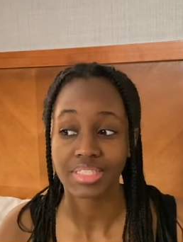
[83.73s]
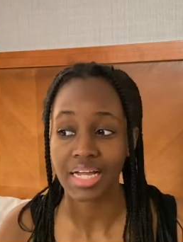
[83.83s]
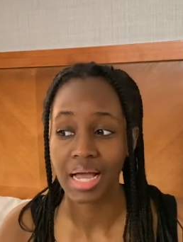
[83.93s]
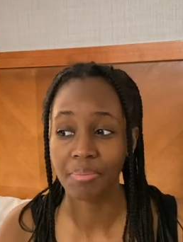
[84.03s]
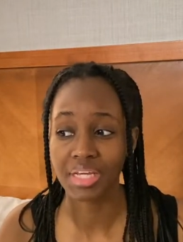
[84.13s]

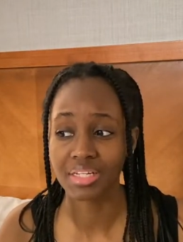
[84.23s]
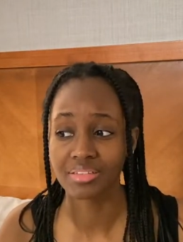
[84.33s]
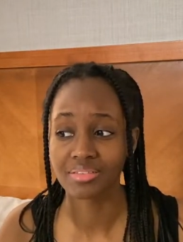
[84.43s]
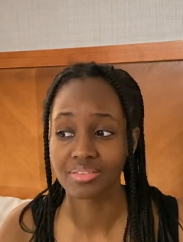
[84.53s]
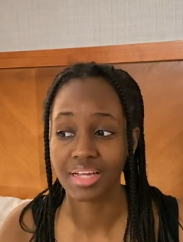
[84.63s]
I
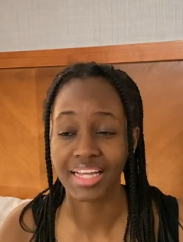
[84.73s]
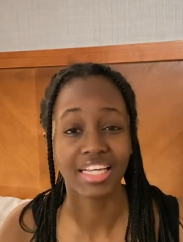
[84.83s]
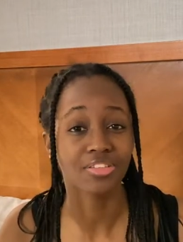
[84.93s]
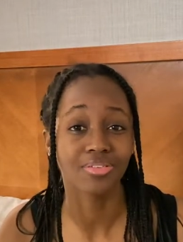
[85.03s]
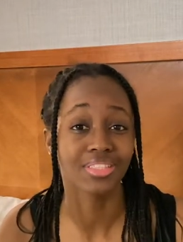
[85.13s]
mean, I
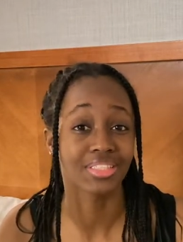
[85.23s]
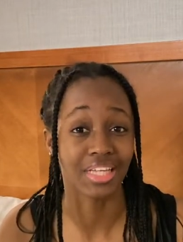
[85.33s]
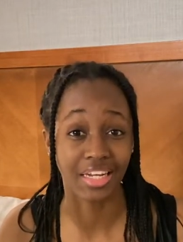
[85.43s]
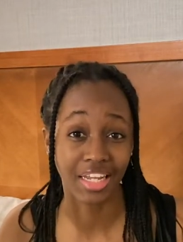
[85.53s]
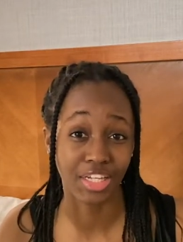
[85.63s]
guess on
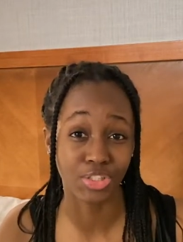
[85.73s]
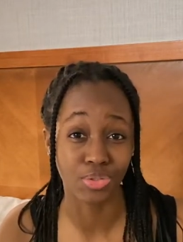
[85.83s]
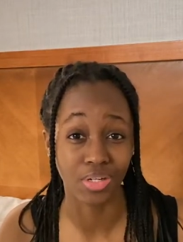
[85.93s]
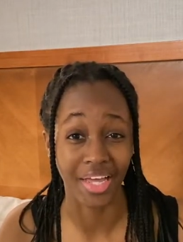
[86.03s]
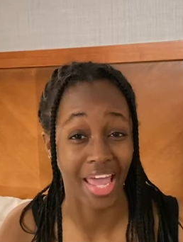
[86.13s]
Sundays you
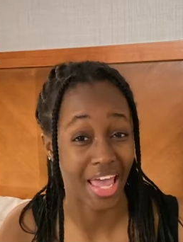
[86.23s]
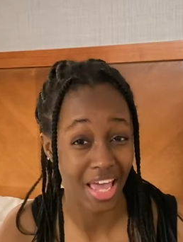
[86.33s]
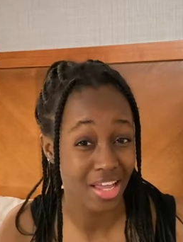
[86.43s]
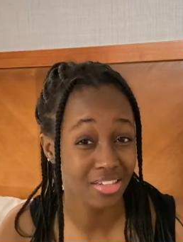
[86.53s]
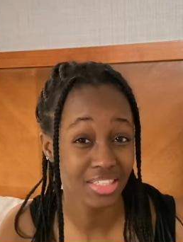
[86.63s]

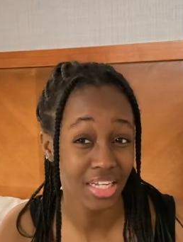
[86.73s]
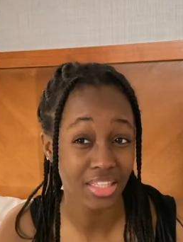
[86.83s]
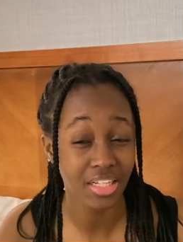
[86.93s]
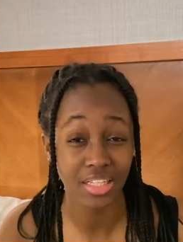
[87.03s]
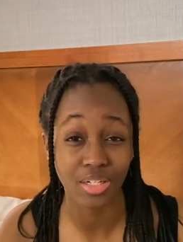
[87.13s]
can
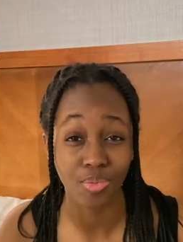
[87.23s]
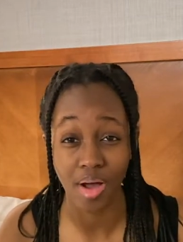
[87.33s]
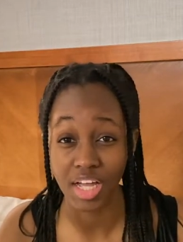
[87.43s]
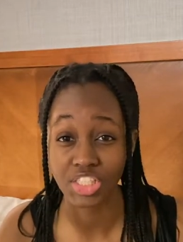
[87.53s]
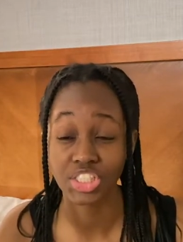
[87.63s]
technically
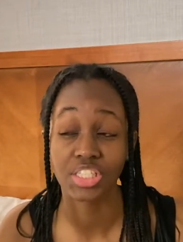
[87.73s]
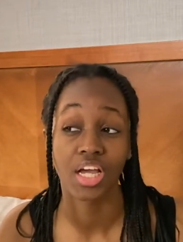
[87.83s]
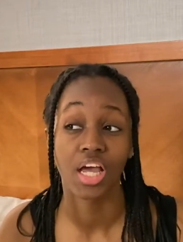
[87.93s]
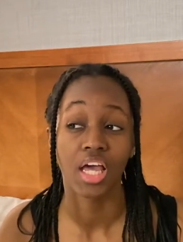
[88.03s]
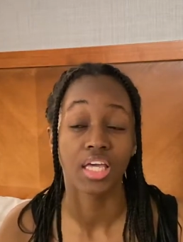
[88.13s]
wash
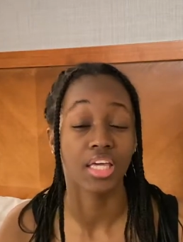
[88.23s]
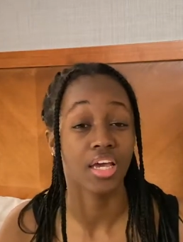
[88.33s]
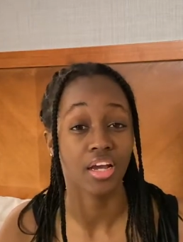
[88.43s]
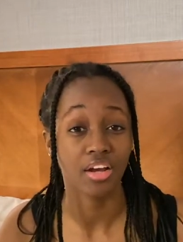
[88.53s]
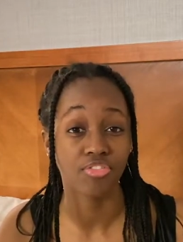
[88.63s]
your
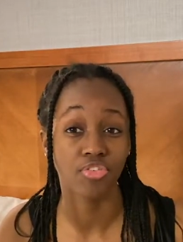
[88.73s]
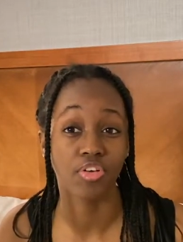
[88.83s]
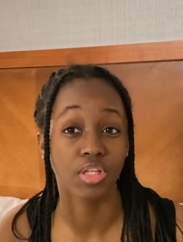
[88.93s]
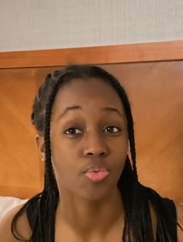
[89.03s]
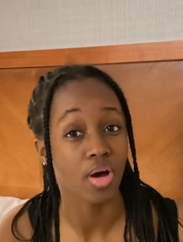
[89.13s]
hair if you
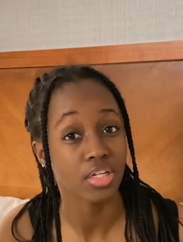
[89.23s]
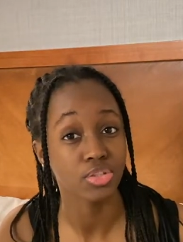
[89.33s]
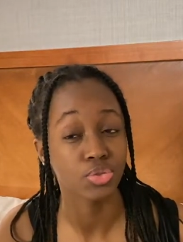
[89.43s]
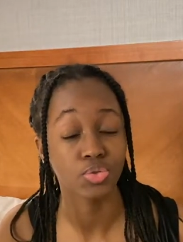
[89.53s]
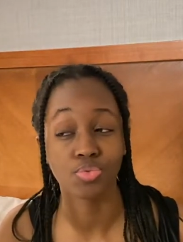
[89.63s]
really wanted
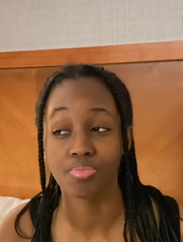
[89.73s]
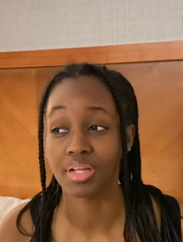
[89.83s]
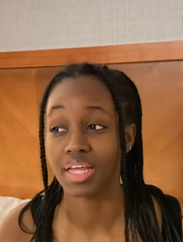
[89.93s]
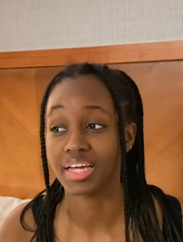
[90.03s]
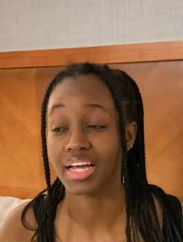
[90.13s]
to, but
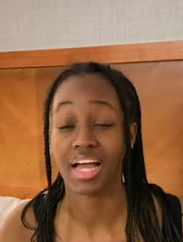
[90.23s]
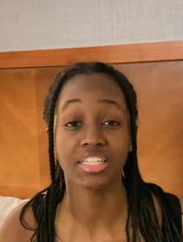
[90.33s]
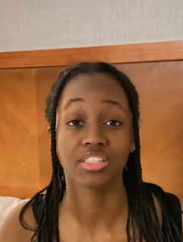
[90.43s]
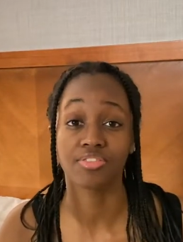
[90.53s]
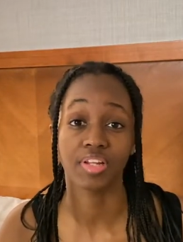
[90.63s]
like I
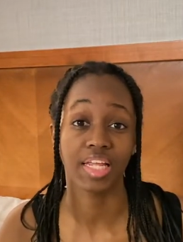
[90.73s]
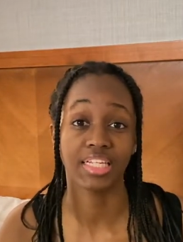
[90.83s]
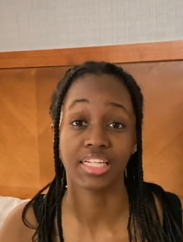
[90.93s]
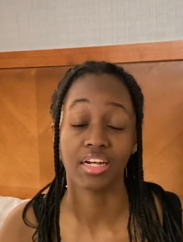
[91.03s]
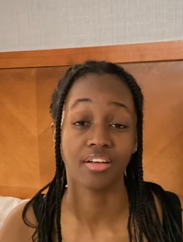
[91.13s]
still feel like
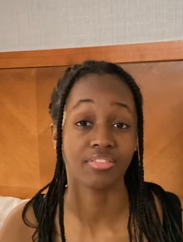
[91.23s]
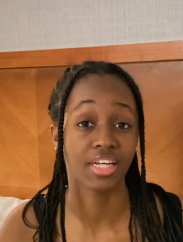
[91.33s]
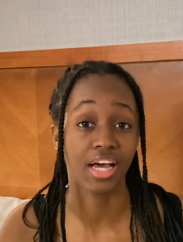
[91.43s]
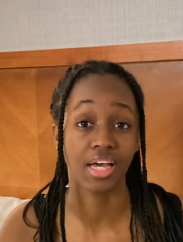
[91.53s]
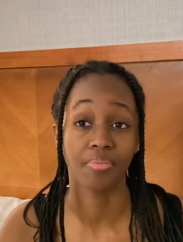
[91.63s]
that's not enough
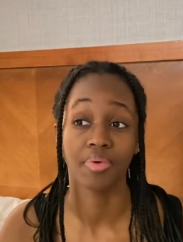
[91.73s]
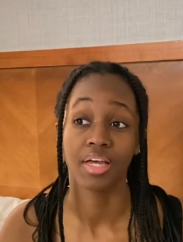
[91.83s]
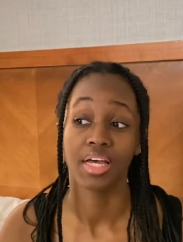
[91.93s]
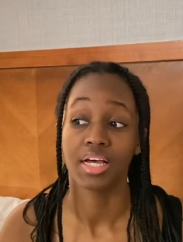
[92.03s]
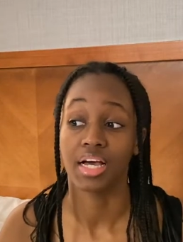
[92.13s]
time
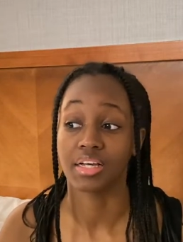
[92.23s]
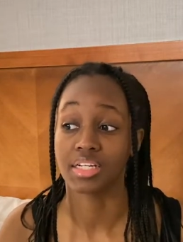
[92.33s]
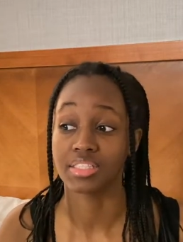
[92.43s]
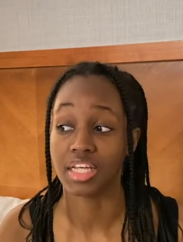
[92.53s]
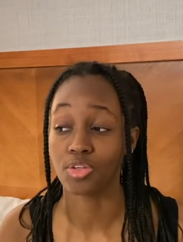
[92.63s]

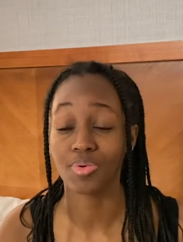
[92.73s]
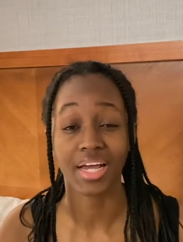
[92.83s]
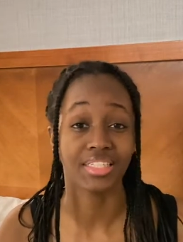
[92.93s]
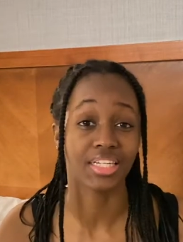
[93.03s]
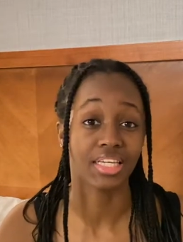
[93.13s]
because like you
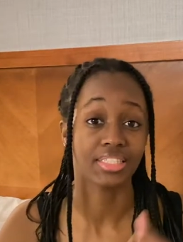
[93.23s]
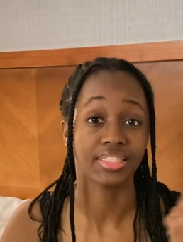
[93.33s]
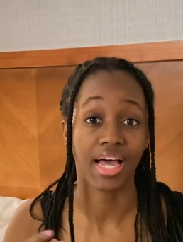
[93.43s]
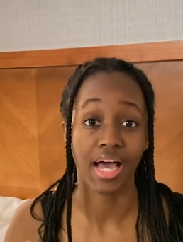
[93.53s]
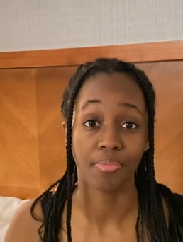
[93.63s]
gotta take your
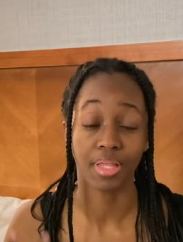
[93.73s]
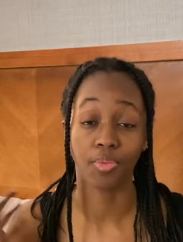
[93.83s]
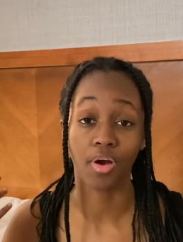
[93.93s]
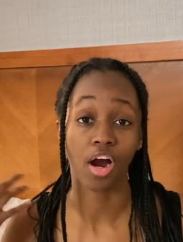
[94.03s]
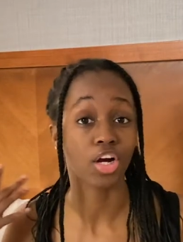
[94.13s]
time. Like
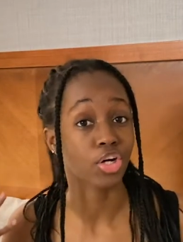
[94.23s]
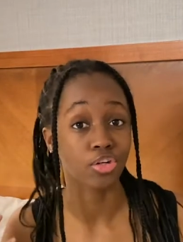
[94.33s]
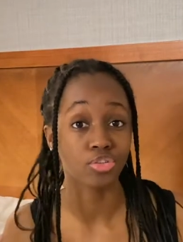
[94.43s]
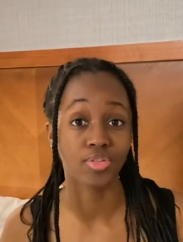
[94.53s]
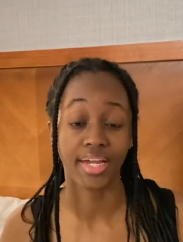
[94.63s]
with our
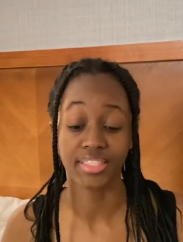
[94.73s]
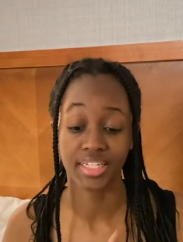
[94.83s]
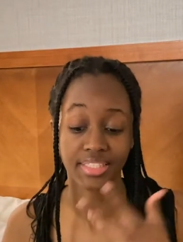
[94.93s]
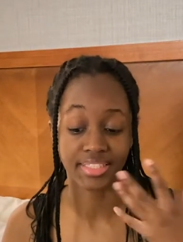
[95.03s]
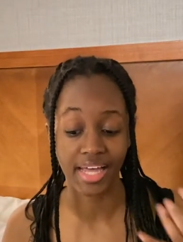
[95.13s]
curls, you gotta
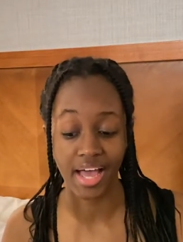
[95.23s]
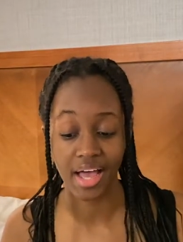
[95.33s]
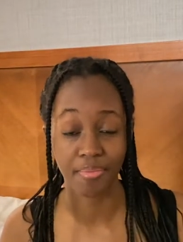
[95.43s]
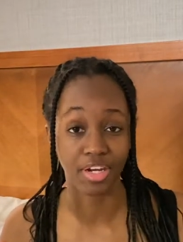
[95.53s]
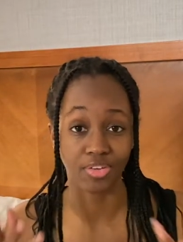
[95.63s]
take your
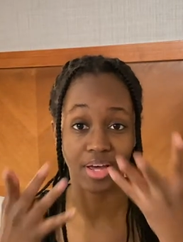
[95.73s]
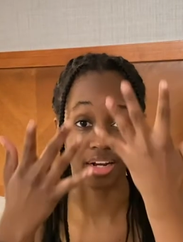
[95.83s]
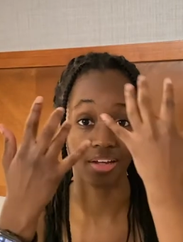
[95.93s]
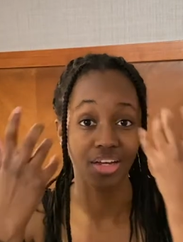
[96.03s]
time and you gotta,